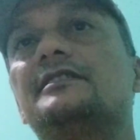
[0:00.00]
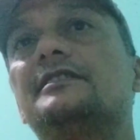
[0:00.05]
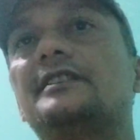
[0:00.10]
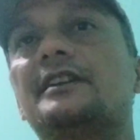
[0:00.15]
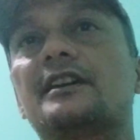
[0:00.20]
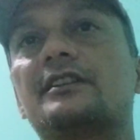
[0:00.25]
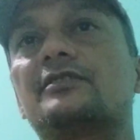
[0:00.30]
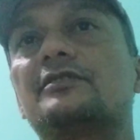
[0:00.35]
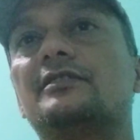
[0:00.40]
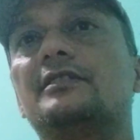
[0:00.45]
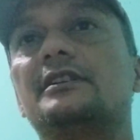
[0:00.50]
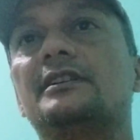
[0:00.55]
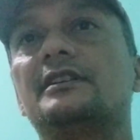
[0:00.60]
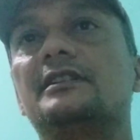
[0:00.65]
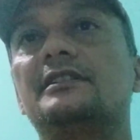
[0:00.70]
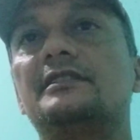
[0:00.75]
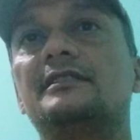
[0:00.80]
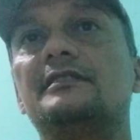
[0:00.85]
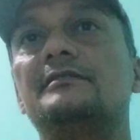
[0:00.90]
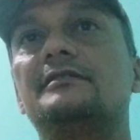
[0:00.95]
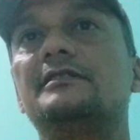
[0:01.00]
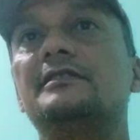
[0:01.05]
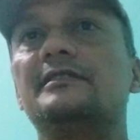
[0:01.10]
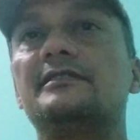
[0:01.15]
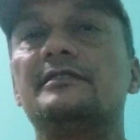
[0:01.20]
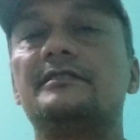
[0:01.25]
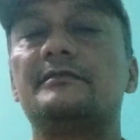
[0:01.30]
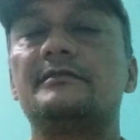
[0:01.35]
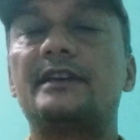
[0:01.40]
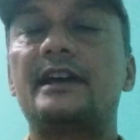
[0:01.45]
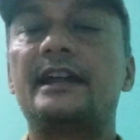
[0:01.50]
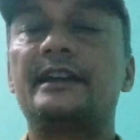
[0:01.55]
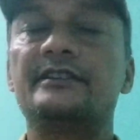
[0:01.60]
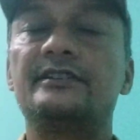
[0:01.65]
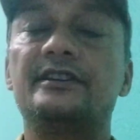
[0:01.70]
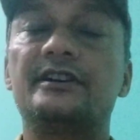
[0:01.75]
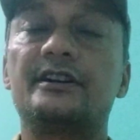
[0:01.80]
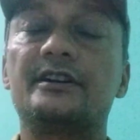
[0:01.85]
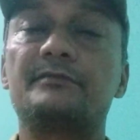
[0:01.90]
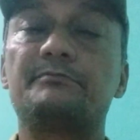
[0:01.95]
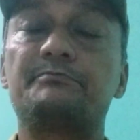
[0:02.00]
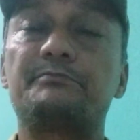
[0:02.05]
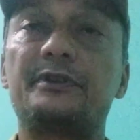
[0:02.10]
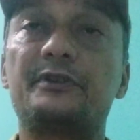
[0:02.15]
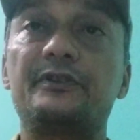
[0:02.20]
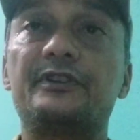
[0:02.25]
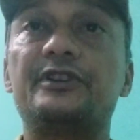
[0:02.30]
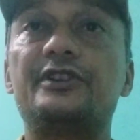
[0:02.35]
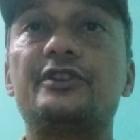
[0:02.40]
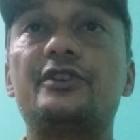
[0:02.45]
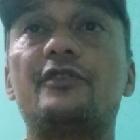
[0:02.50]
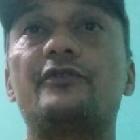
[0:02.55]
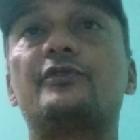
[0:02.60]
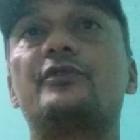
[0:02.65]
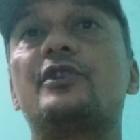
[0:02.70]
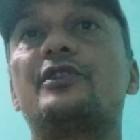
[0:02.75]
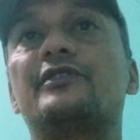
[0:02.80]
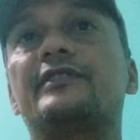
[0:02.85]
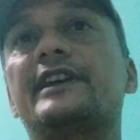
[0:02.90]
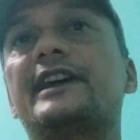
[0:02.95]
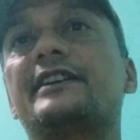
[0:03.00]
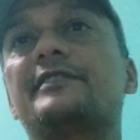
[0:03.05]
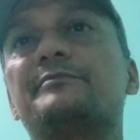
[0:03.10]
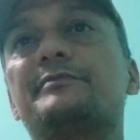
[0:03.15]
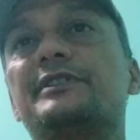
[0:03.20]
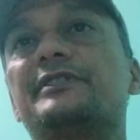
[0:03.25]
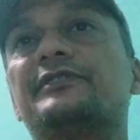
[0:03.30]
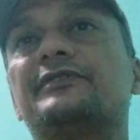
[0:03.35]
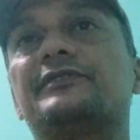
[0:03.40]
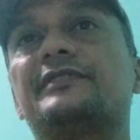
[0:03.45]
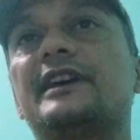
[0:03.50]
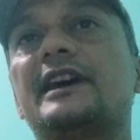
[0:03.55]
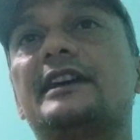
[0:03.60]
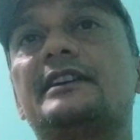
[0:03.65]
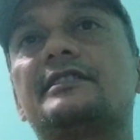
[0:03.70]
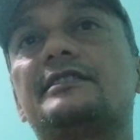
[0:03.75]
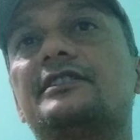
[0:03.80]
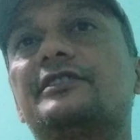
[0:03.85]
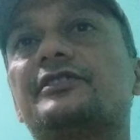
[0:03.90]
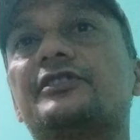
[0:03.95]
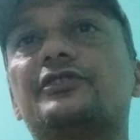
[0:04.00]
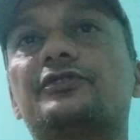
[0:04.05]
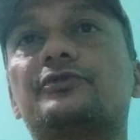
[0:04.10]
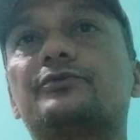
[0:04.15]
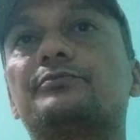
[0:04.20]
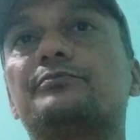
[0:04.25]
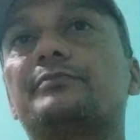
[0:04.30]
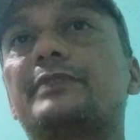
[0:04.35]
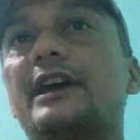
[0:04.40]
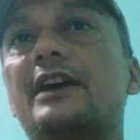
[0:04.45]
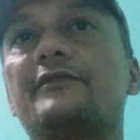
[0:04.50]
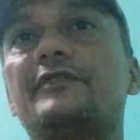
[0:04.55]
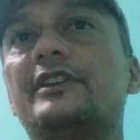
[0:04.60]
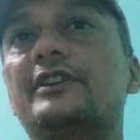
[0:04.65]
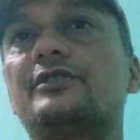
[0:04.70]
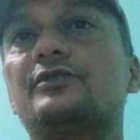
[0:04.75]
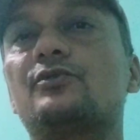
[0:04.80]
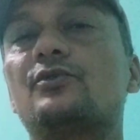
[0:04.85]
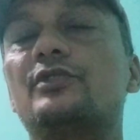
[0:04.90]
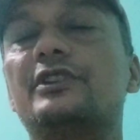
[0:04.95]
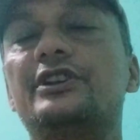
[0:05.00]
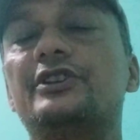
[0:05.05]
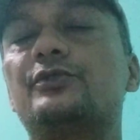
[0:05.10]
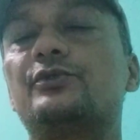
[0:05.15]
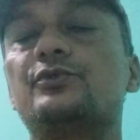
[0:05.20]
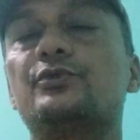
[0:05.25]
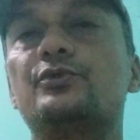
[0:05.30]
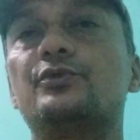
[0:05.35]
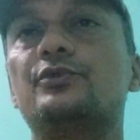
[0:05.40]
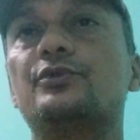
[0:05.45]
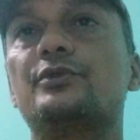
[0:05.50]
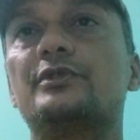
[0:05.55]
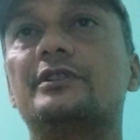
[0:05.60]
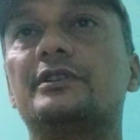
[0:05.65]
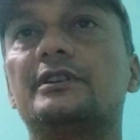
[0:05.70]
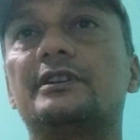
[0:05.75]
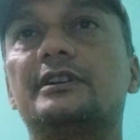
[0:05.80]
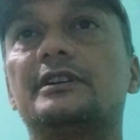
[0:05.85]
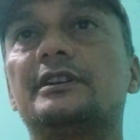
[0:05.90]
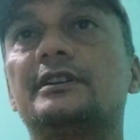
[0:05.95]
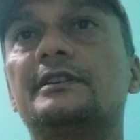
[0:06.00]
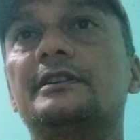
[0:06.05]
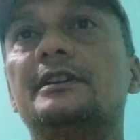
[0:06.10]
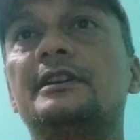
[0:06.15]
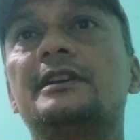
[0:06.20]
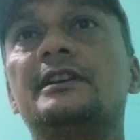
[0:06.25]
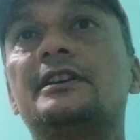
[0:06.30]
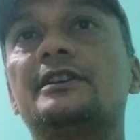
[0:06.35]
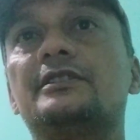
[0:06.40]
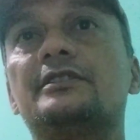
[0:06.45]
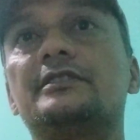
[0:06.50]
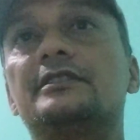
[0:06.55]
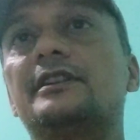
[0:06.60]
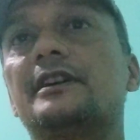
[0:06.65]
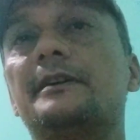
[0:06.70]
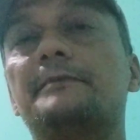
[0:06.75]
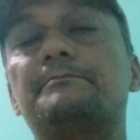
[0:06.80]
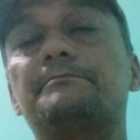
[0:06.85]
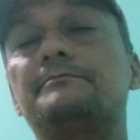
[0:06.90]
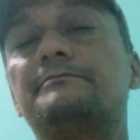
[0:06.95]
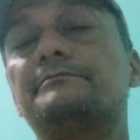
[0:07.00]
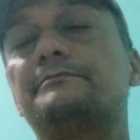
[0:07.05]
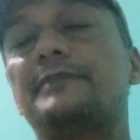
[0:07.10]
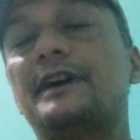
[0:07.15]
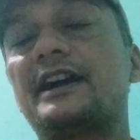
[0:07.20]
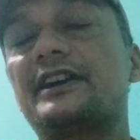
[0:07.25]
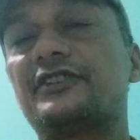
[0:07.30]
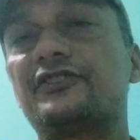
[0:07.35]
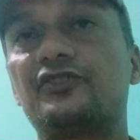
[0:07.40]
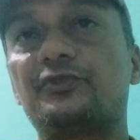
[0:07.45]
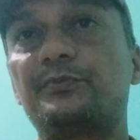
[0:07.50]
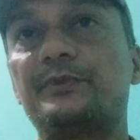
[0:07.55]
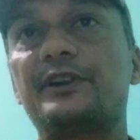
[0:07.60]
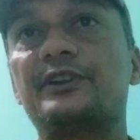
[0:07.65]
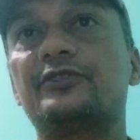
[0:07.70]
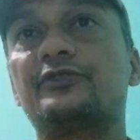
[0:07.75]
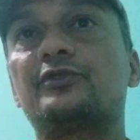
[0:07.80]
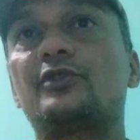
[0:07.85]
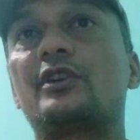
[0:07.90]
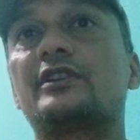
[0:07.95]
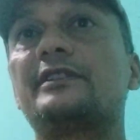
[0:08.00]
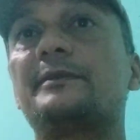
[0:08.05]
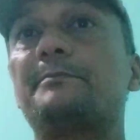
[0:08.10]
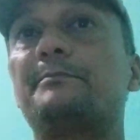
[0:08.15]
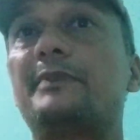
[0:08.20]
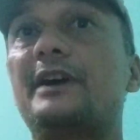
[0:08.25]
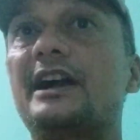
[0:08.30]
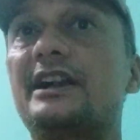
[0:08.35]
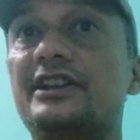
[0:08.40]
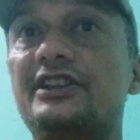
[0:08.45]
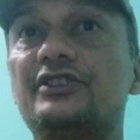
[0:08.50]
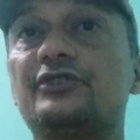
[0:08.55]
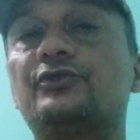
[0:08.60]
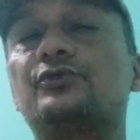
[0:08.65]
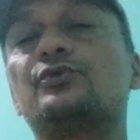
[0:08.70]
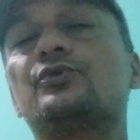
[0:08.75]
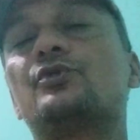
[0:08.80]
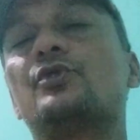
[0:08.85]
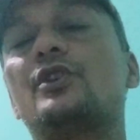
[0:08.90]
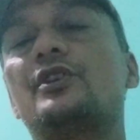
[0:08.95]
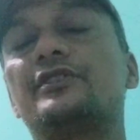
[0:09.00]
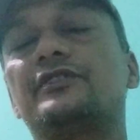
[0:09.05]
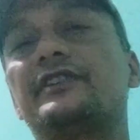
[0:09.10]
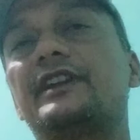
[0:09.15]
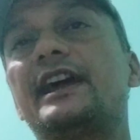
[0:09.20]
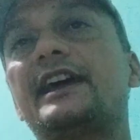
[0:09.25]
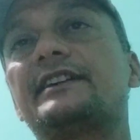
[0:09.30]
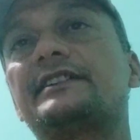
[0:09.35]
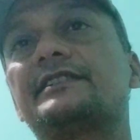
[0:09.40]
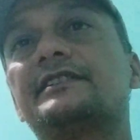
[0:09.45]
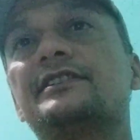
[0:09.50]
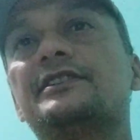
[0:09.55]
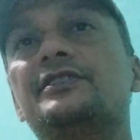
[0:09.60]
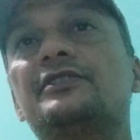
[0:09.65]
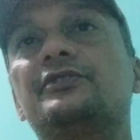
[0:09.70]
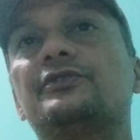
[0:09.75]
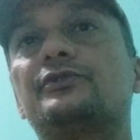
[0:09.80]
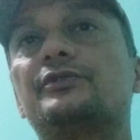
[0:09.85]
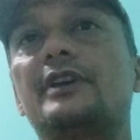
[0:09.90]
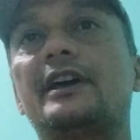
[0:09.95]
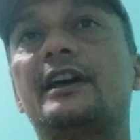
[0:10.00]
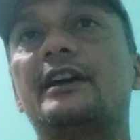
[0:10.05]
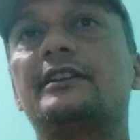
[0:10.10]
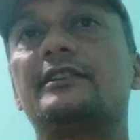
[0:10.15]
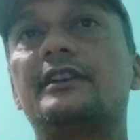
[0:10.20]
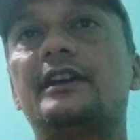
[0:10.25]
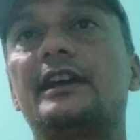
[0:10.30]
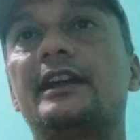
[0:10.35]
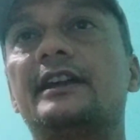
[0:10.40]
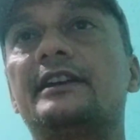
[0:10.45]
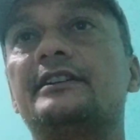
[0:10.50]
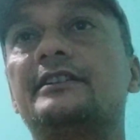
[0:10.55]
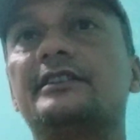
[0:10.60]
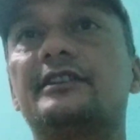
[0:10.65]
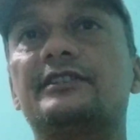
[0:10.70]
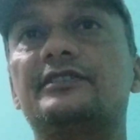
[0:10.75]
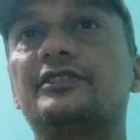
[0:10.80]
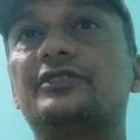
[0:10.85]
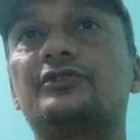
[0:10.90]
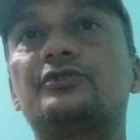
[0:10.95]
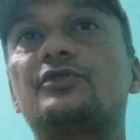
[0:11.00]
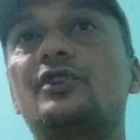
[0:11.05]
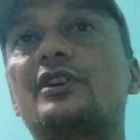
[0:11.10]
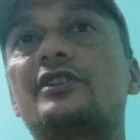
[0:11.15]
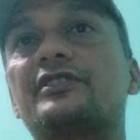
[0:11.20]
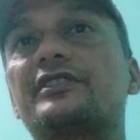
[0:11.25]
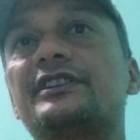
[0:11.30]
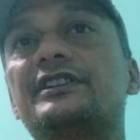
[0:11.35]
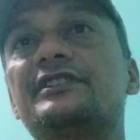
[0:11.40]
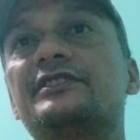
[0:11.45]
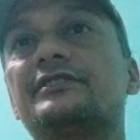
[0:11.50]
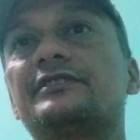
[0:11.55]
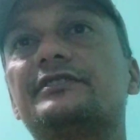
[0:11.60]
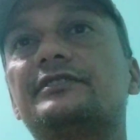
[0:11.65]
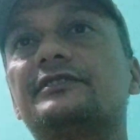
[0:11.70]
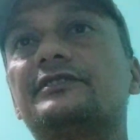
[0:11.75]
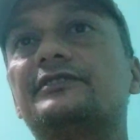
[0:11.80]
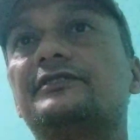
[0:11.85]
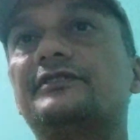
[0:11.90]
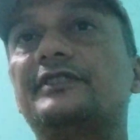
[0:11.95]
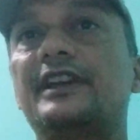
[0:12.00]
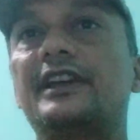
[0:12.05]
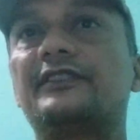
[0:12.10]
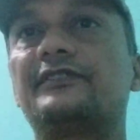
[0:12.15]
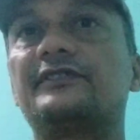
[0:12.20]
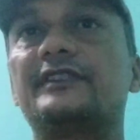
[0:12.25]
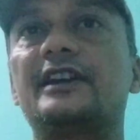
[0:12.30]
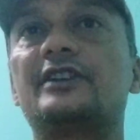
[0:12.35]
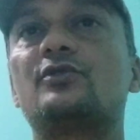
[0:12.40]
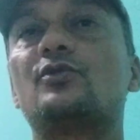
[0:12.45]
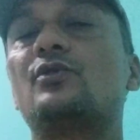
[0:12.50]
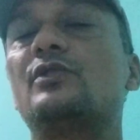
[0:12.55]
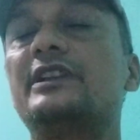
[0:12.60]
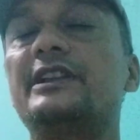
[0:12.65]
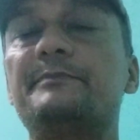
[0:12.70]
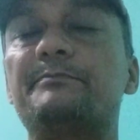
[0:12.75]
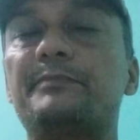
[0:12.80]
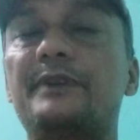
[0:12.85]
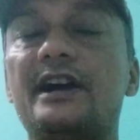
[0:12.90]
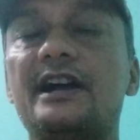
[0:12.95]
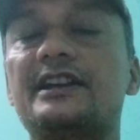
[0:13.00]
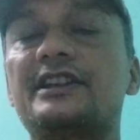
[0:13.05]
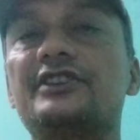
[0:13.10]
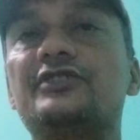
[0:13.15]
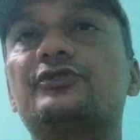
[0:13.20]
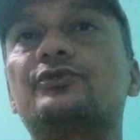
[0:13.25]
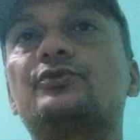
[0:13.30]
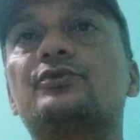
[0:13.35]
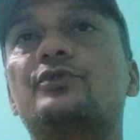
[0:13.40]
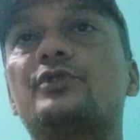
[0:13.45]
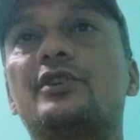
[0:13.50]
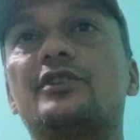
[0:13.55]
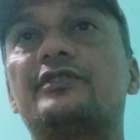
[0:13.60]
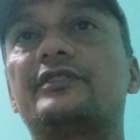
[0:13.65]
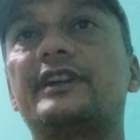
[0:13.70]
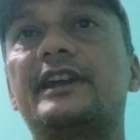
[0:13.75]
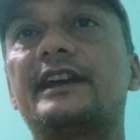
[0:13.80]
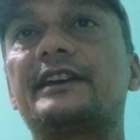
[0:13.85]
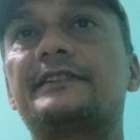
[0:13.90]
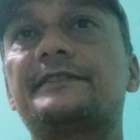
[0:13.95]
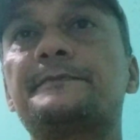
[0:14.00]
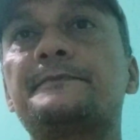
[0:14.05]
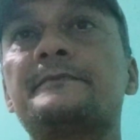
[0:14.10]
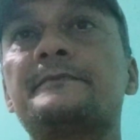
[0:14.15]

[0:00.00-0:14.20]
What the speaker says: the privity of contract means that it is private only to the participants or the parties to contract, and this doctrine says that only parties to contract